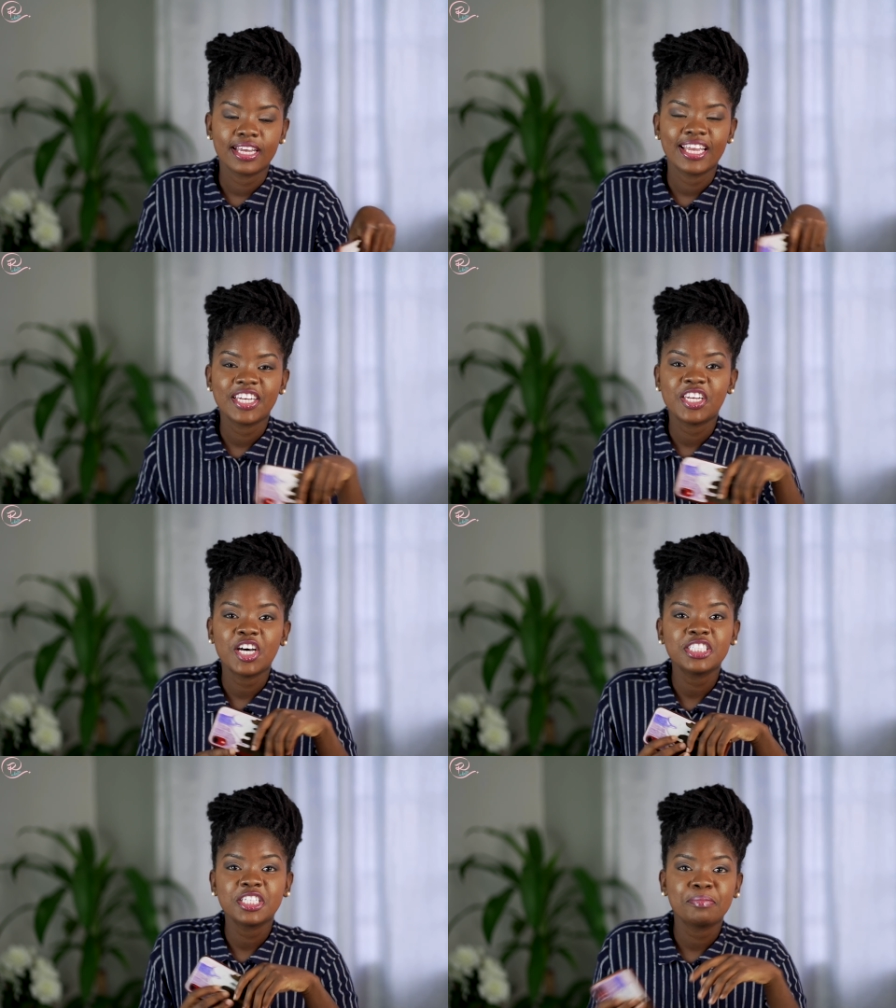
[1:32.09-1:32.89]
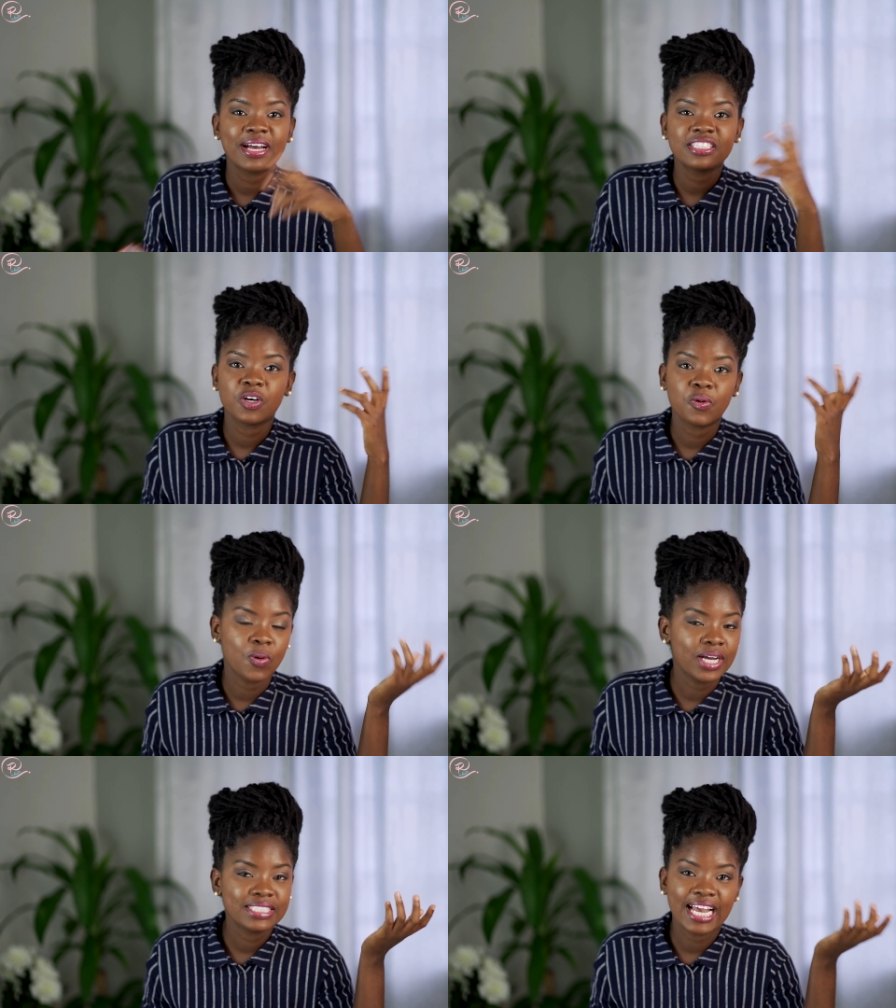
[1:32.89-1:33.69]
It doesn't matter
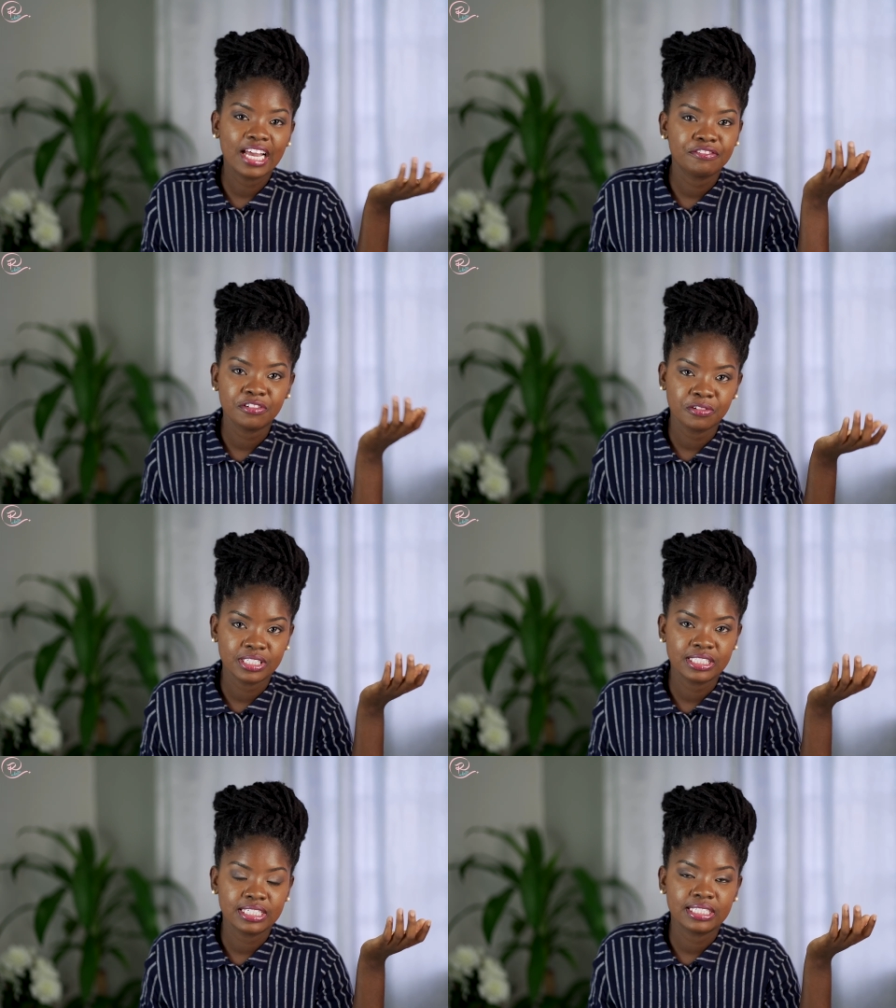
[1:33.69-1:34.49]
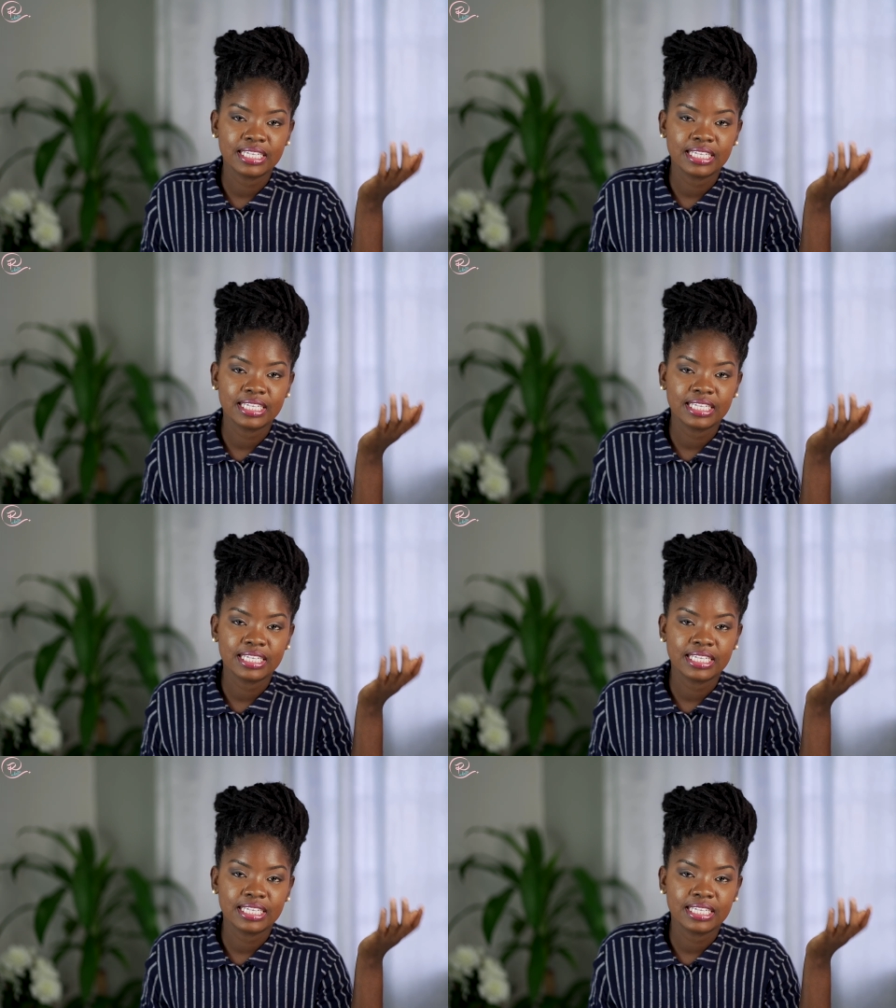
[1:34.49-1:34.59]
what iPhone it is.